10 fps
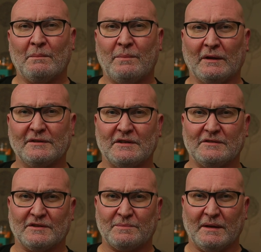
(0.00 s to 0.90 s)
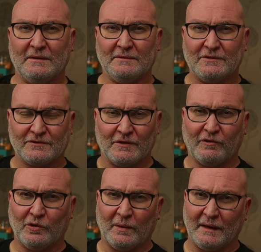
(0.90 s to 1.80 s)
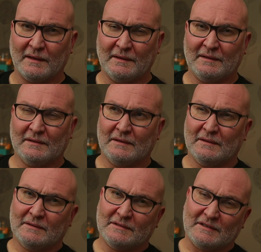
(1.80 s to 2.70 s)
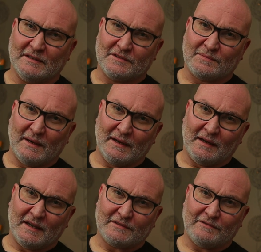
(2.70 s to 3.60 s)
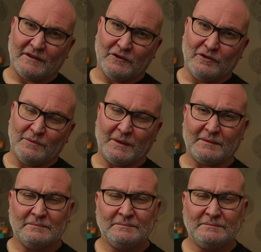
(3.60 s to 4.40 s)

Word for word: Apologies, it's been just over a week since my last video, but